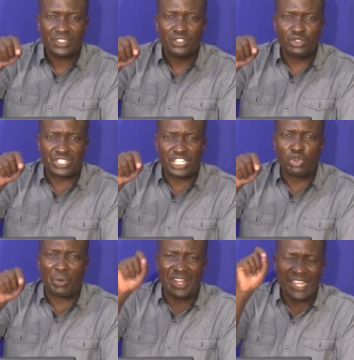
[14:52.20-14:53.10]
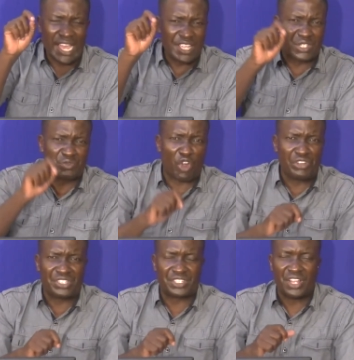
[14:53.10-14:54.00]
You see, you will hear his
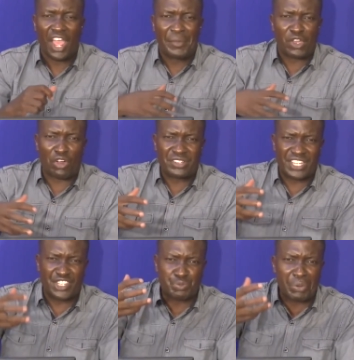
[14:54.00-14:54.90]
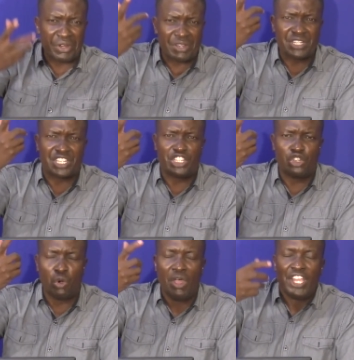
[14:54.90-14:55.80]
voice because his spirit is in
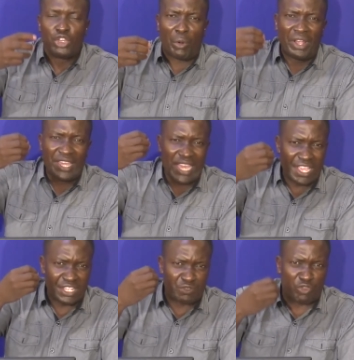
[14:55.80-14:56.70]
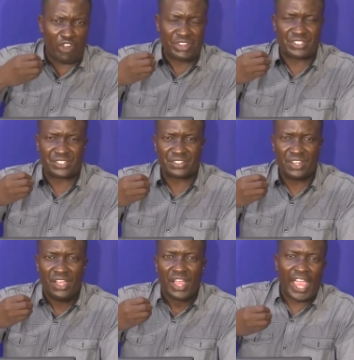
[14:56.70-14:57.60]
you. You will hear his voice.
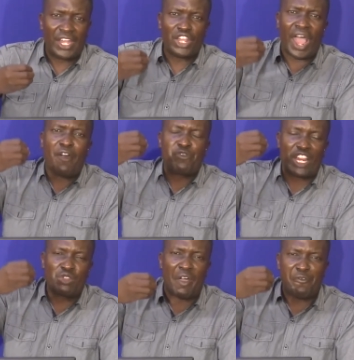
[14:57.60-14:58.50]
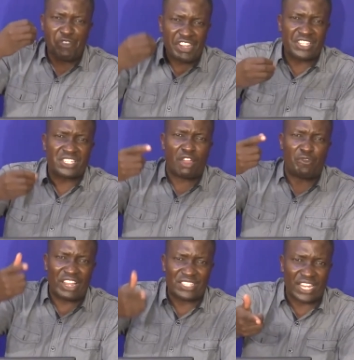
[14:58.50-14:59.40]
And after you have finished the
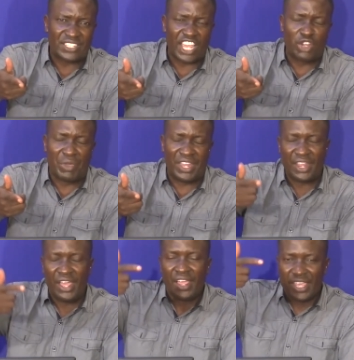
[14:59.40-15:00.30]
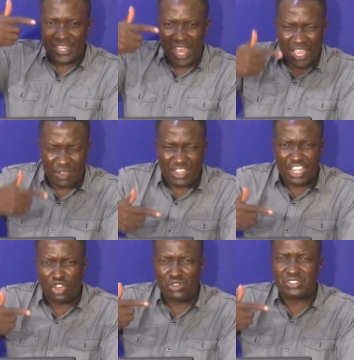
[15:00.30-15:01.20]
first assignment, in the evening you